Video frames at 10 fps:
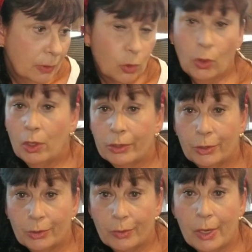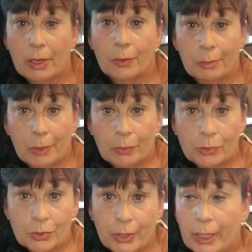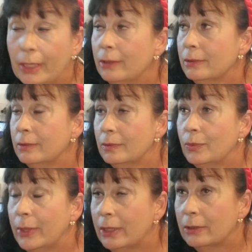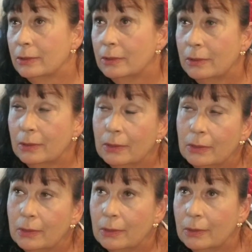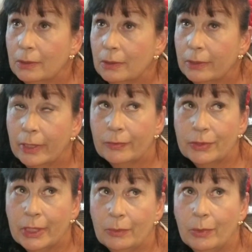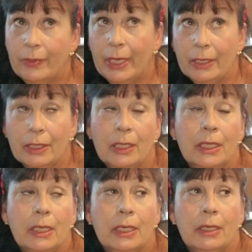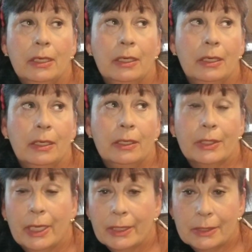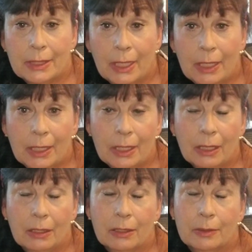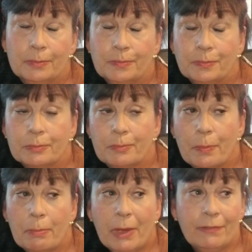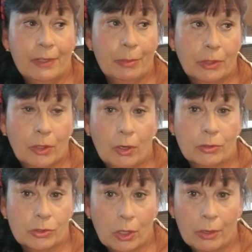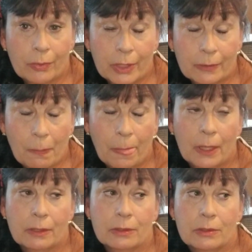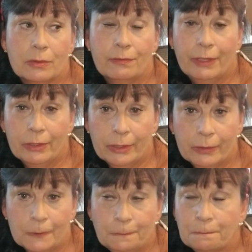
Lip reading: crawled under a rock when my rooster died. Well, enough said with that. The next day, my female dog Zara fell ill.